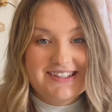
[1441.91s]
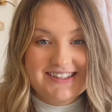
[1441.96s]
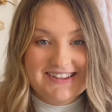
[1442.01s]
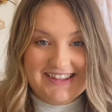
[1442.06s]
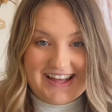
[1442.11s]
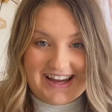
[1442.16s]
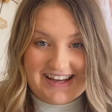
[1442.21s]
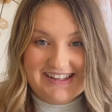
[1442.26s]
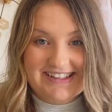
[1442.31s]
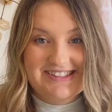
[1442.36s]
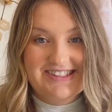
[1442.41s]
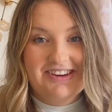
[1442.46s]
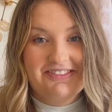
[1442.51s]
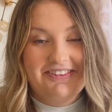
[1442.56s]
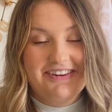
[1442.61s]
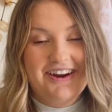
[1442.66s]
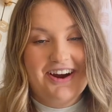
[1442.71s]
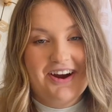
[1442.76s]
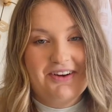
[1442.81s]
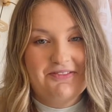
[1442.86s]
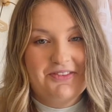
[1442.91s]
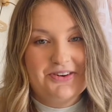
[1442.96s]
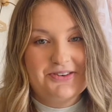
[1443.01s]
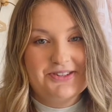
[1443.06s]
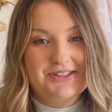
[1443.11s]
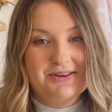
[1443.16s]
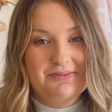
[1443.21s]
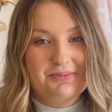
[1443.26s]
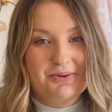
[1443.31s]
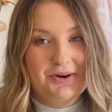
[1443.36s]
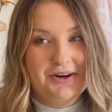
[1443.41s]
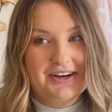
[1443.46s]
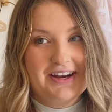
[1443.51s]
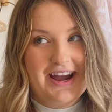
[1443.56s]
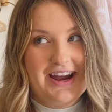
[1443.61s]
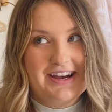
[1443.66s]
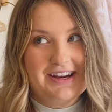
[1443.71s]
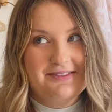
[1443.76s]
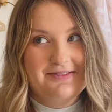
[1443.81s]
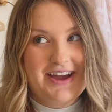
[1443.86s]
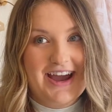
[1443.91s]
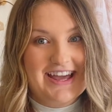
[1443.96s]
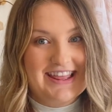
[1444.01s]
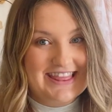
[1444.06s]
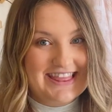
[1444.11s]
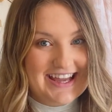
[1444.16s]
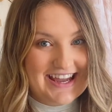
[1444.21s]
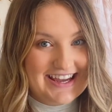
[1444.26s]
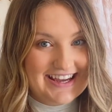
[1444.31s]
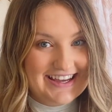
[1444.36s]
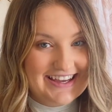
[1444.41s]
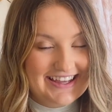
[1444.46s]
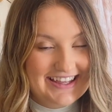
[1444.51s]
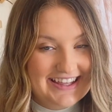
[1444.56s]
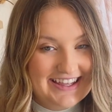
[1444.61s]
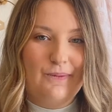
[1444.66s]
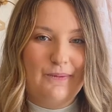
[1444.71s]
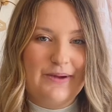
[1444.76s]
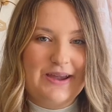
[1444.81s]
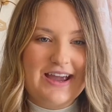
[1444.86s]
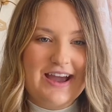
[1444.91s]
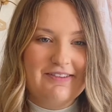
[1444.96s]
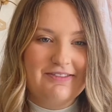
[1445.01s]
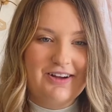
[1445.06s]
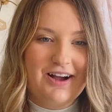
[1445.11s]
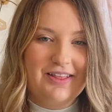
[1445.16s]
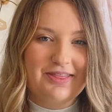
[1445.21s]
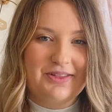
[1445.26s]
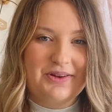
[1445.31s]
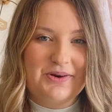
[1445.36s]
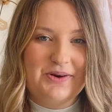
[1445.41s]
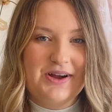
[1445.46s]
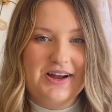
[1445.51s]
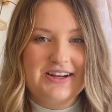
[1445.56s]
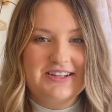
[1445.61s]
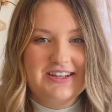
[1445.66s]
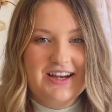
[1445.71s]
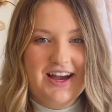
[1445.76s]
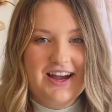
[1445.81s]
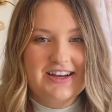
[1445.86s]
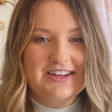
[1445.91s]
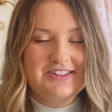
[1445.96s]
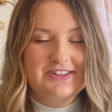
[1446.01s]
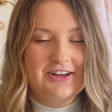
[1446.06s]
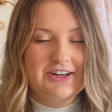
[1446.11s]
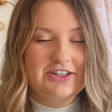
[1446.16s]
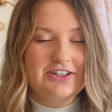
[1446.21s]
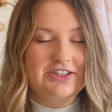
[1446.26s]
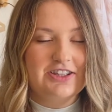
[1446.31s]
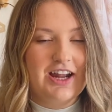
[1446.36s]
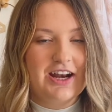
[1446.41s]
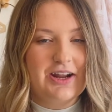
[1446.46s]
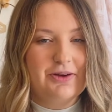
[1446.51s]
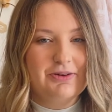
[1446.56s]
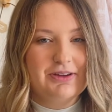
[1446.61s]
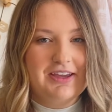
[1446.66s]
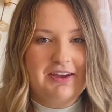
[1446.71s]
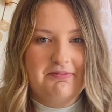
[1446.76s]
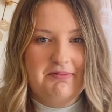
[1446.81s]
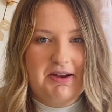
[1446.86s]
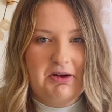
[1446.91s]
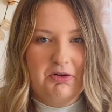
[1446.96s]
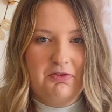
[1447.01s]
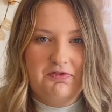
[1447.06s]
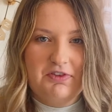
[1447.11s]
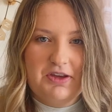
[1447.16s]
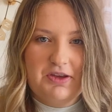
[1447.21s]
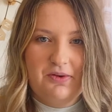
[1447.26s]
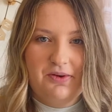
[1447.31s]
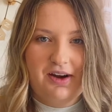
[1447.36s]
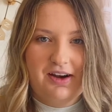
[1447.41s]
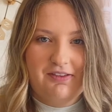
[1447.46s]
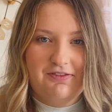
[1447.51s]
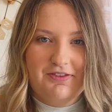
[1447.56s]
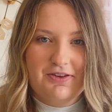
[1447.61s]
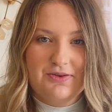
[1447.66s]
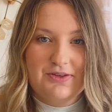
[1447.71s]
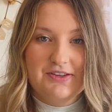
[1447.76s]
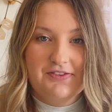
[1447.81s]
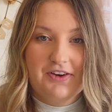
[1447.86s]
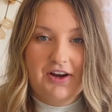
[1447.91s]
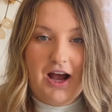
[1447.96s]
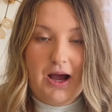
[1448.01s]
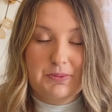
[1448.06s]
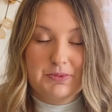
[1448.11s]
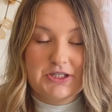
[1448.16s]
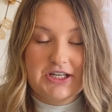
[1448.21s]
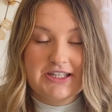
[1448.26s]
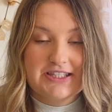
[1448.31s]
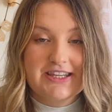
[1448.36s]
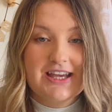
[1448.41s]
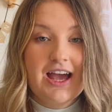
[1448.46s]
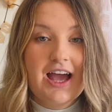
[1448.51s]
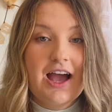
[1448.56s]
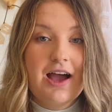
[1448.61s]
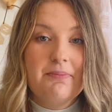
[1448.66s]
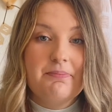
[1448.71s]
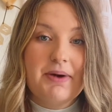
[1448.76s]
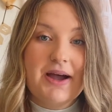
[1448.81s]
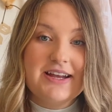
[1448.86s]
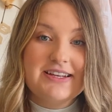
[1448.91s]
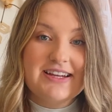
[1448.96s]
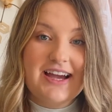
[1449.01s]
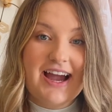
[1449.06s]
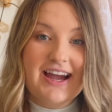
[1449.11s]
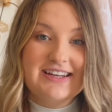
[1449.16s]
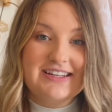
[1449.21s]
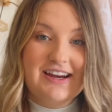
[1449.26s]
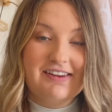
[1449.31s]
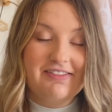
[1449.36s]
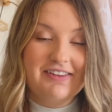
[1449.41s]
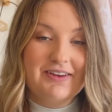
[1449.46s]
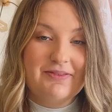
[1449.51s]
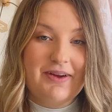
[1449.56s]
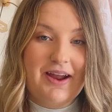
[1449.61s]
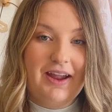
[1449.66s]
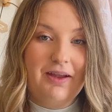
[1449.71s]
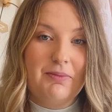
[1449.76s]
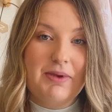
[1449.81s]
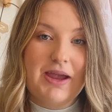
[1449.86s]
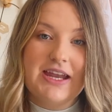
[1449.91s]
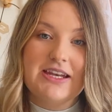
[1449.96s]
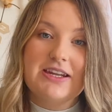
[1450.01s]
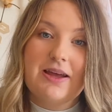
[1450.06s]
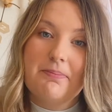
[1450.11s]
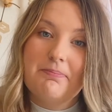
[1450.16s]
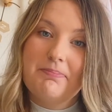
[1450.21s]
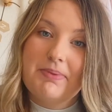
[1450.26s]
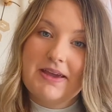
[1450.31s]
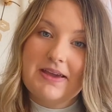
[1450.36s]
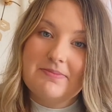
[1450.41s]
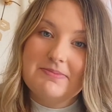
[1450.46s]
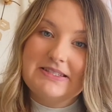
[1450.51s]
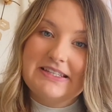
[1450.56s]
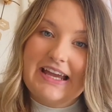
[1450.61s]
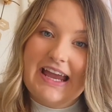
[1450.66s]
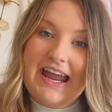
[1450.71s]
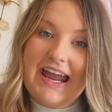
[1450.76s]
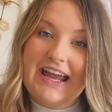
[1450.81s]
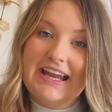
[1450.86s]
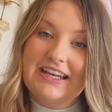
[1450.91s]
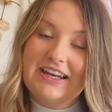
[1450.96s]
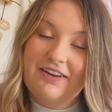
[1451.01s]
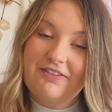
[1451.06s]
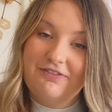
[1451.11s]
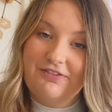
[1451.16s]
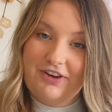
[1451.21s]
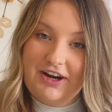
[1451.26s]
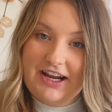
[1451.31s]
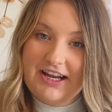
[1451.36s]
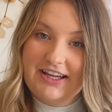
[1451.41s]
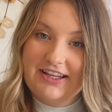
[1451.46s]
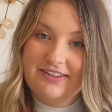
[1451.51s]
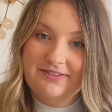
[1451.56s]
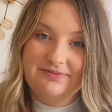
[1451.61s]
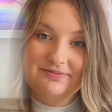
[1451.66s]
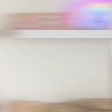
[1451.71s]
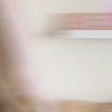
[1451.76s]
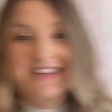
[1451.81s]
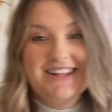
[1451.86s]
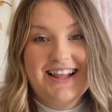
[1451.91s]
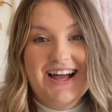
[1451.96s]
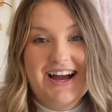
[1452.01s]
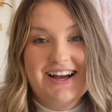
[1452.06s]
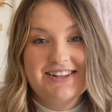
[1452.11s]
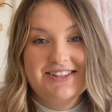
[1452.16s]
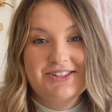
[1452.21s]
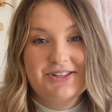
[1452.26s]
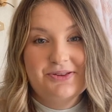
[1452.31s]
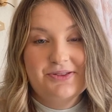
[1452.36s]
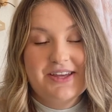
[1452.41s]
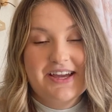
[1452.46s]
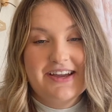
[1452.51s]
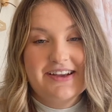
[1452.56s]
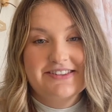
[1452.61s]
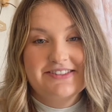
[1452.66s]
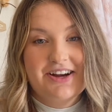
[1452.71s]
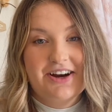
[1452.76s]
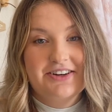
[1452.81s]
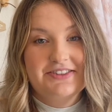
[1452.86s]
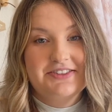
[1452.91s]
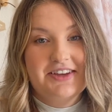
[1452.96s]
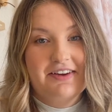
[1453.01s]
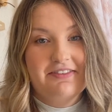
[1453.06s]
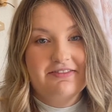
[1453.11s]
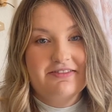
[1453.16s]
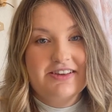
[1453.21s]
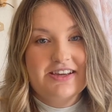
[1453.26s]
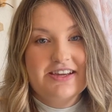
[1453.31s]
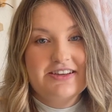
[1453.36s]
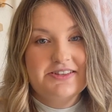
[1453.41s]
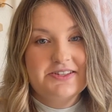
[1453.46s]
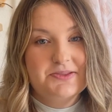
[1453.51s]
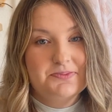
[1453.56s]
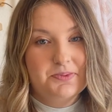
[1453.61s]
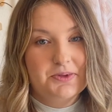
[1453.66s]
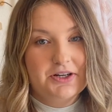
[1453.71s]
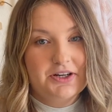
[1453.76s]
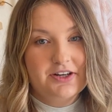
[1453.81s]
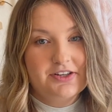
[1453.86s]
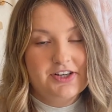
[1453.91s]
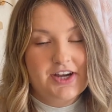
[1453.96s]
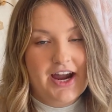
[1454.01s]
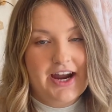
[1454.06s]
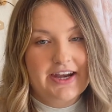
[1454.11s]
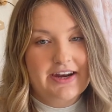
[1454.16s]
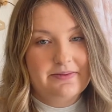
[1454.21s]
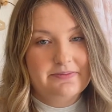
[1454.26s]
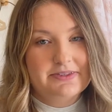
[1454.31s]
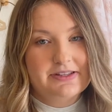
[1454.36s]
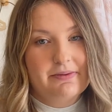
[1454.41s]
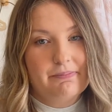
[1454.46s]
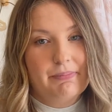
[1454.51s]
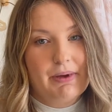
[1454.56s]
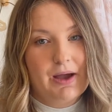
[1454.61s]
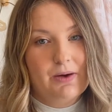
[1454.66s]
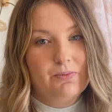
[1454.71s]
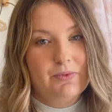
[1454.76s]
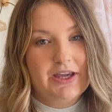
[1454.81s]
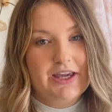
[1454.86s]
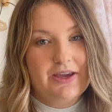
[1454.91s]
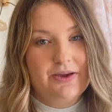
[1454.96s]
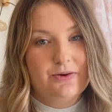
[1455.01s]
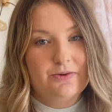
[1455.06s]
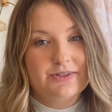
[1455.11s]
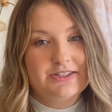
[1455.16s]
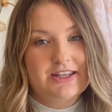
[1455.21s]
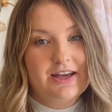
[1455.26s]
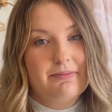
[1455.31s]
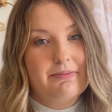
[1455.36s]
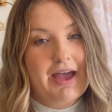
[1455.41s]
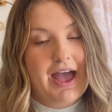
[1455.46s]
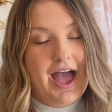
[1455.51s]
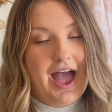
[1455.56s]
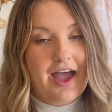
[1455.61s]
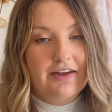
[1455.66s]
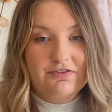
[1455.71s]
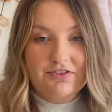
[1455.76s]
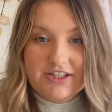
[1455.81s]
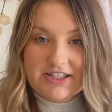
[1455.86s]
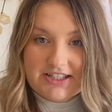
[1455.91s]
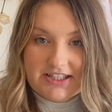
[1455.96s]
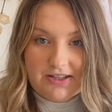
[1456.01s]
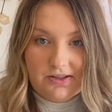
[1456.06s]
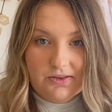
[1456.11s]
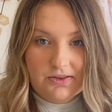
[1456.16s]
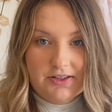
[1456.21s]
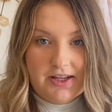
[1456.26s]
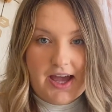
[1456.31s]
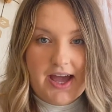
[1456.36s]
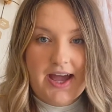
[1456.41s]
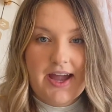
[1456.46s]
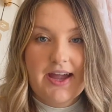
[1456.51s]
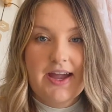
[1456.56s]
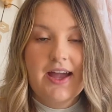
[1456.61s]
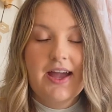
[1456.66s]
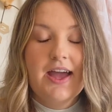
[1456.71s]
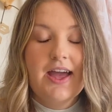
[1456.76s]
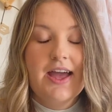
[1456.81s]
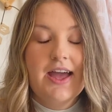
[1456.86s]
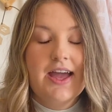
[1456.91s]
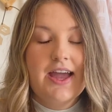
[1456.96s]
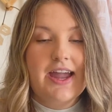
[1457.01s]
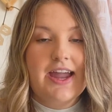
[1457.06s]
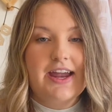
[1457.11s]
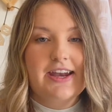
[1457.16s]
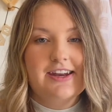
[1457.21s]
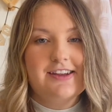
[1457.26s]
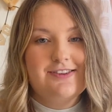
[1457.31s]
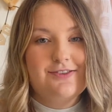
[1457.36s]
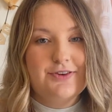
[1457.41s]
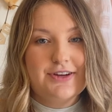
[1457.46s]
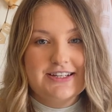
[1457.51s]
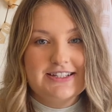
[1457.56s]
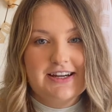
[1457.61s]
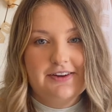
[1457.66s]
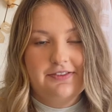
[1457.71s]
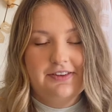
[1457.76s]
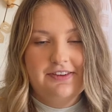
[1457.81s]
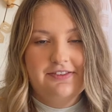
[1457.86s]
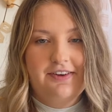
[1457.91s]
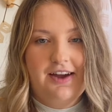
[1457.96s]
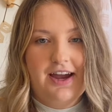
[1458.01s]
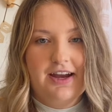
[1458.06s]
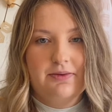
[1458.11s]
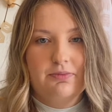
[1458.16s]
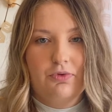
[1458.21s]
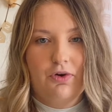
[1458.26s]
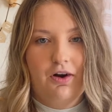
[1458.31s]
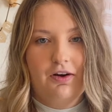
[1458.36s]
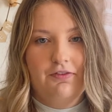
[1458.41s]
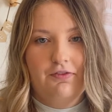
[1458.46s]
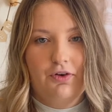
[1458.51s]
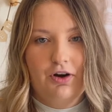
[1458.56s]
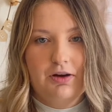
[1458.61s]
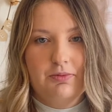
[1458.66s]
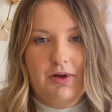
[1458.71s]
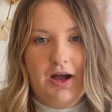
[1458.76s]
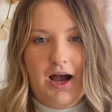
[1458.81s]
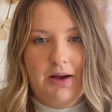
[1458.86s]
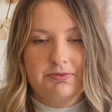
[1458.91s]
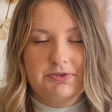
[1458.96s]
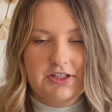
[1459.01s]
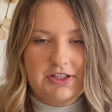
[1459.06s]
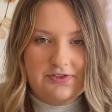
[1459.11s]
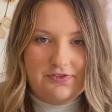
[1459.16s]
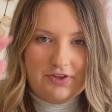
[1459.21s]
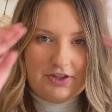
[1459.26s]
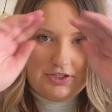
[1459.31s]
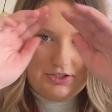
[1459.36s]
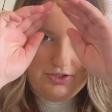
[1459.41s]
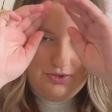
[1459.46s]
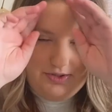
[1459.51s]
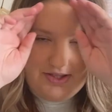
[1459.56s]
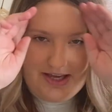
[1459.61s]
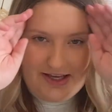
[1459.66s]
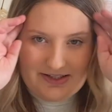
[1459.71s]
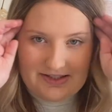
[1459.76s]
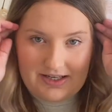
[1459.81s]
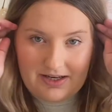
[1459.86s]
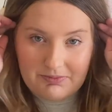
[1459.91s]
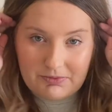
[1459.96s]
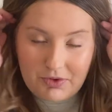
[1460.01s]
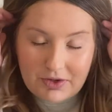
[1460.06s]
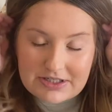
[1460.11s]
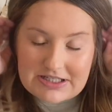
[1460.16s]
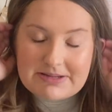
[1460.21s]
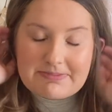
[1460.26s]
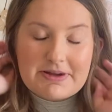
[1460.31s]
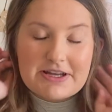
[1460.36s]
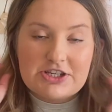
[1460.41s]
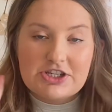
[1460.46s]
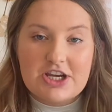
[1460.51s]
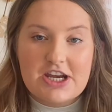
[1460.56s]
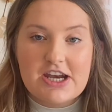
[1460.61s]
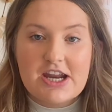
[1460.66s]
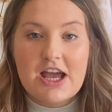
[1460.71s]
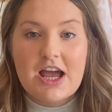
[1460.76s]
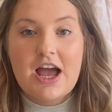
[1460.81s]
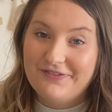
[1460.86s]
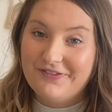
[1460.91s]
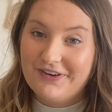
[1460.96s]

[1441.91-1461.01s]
that is definitely our most important item. I think we have gone through a ton, so I just thought I would give my review on a few different options, but I definitely recommend bibs and Frigg. So the last two things are definitely splurge items, but we use them every single day, and you can definitely find more affordable options for the two things that I'm going to mention.